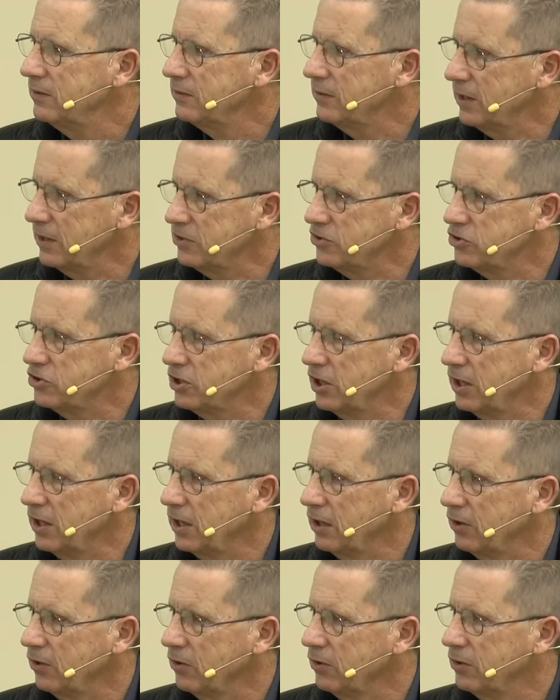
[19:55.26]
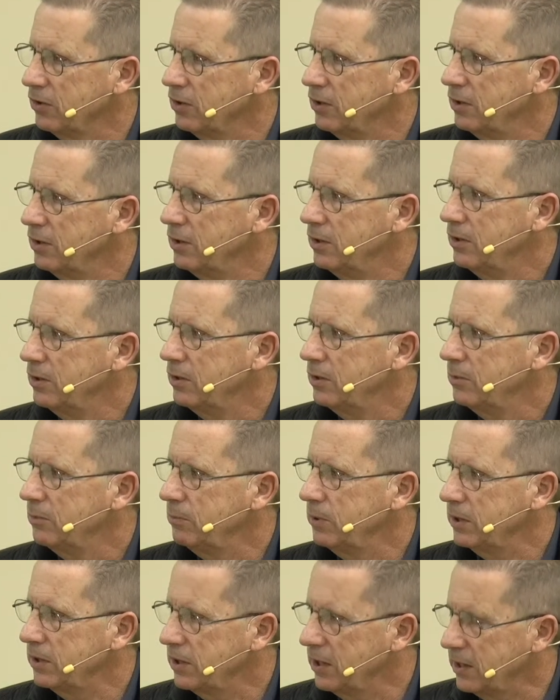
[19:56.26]
that child
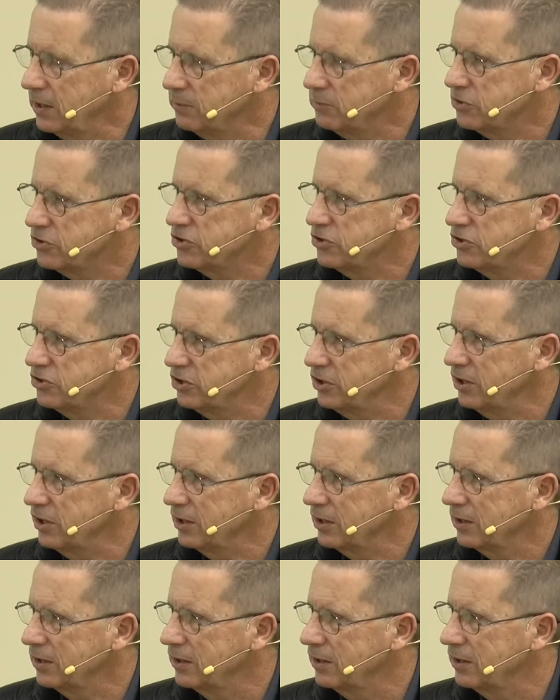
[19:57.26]
became sick.